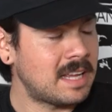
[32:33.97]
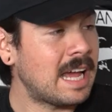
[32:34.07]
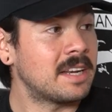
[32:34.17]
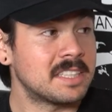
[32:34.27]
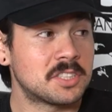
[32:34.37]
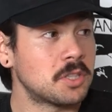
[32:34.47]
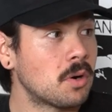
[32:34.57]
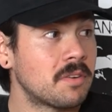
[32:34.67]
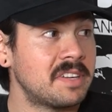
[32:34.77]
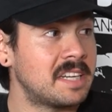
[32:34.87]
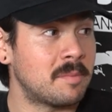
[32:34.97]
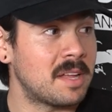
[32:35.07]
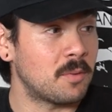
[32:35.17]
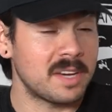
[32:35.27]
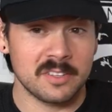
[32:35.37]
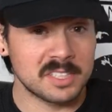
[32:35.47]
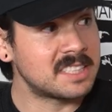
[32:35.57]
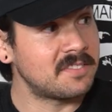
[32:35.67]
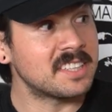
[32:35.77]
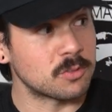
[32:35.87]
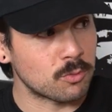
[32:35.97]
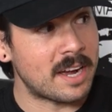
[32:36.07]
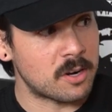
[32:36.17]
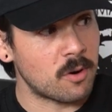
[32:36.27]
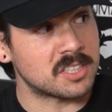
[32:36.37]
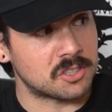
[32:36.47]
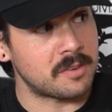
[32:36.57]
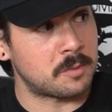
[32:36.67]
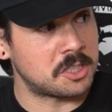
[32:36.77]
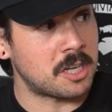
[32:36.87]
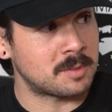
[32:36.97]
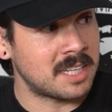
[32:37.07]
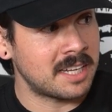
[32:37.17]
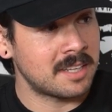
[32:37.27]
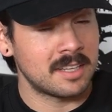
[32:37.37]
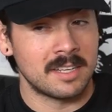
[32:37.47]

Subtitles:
And it's so convenient, by the way. There's a CVS right across the street from the job site.